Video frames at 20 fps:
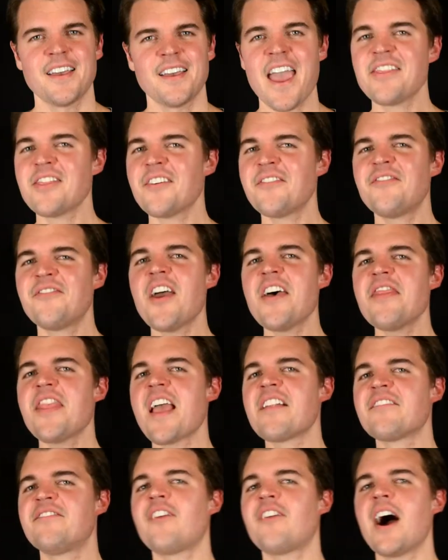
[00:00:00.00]
And the fifth
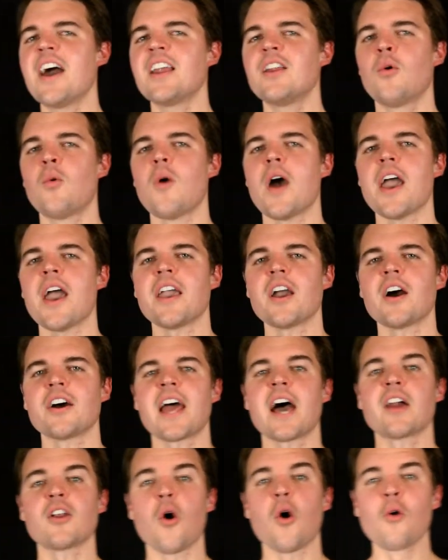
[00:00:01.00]
and final way on
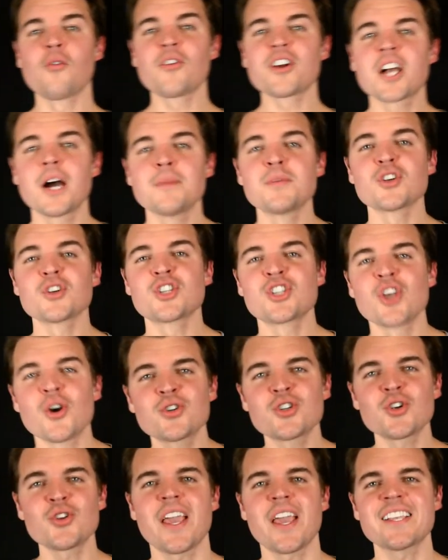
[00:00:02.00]
how to overcome your
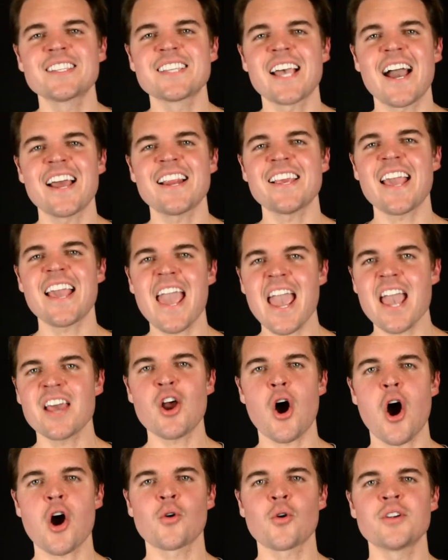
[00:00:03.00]
social anxiety
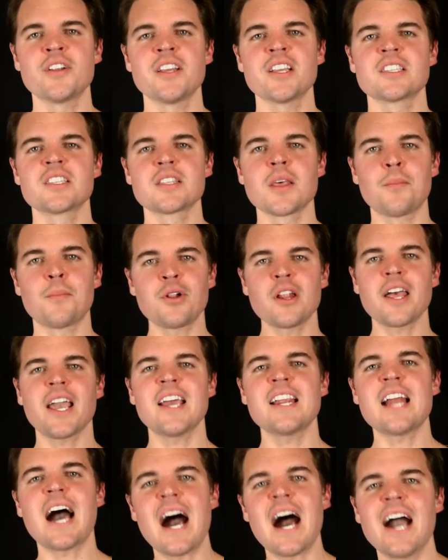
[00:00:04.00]
and awkwardness, the
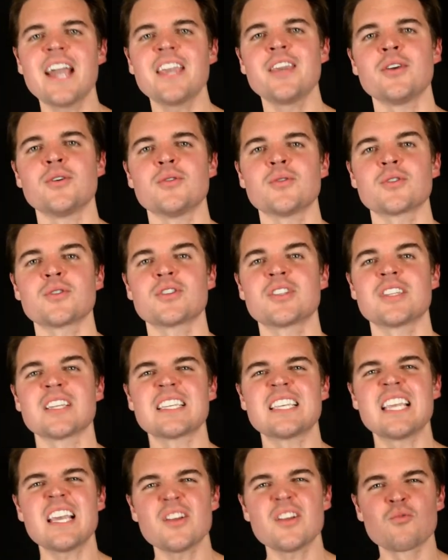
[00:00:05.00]
plan I use to
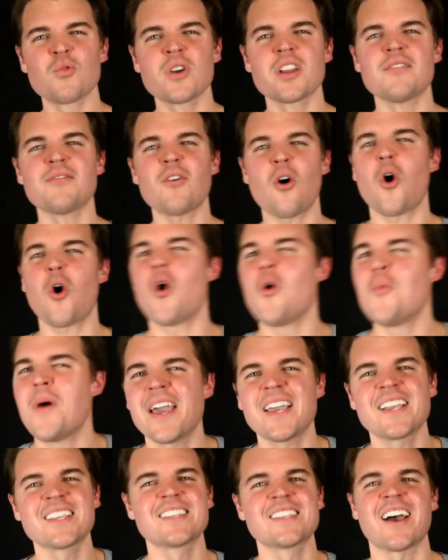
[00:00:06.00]
get rid of all
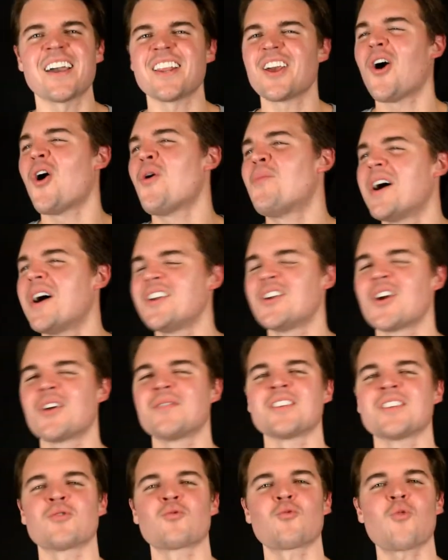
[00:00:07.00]
my anxiety, all my
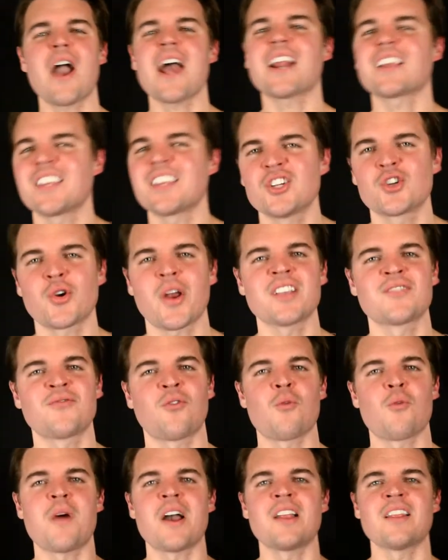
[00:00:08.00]
nerves, and radically
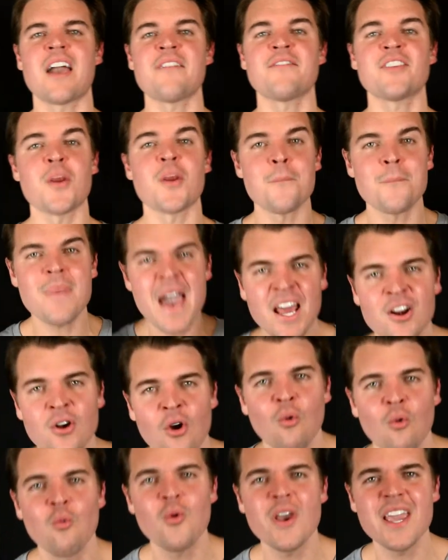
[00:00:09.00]
transform my life in a matter
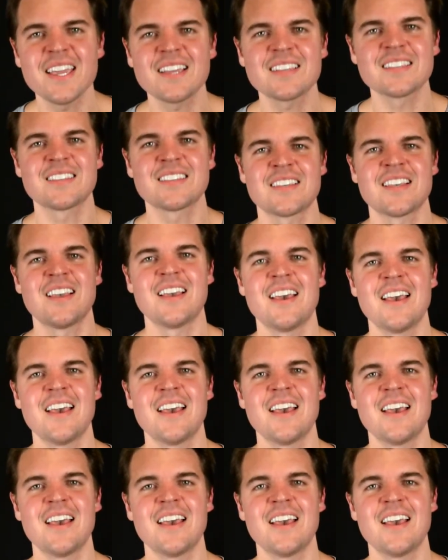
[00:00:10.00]
of weeks.